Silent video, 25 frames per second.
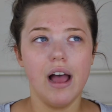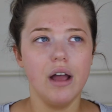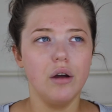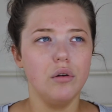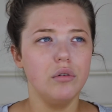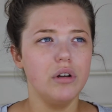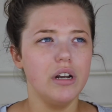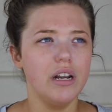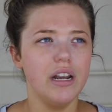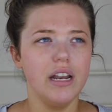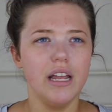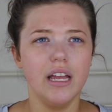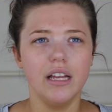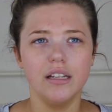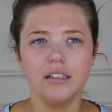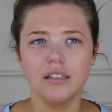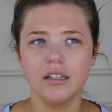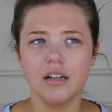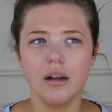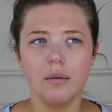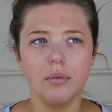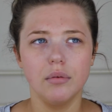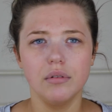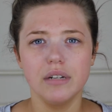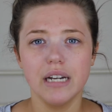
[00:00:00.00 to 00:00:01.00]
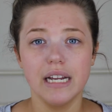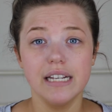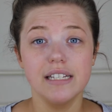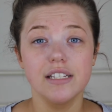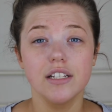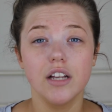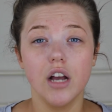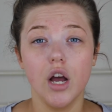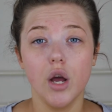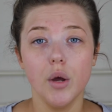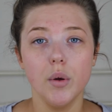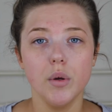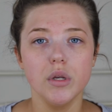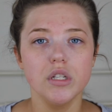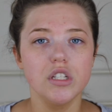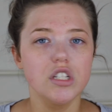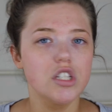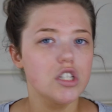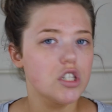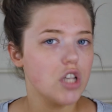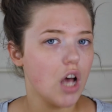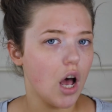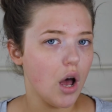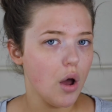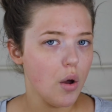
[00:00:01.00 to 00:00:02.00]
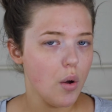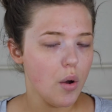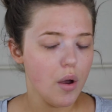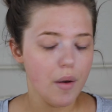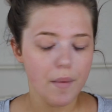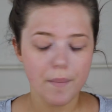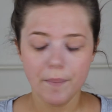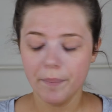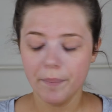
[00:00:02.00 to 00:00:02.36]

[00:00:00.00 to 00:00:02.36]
I ordered it a couple of days ago, so